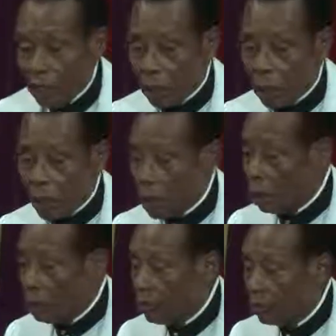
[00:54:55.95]
So
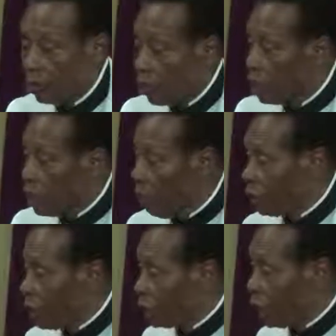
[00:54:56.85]
there
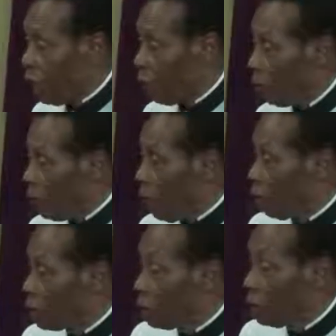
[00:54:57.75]
was a time when I
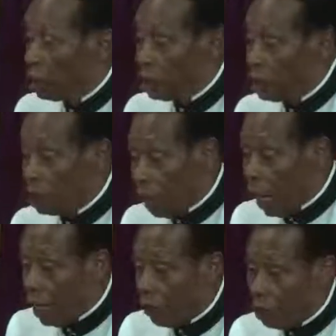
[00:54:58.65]
was
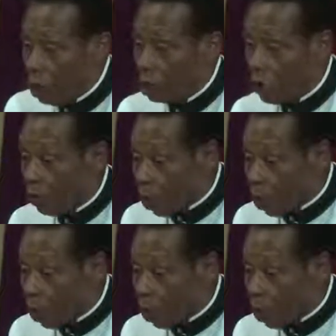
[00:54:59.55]
dying because of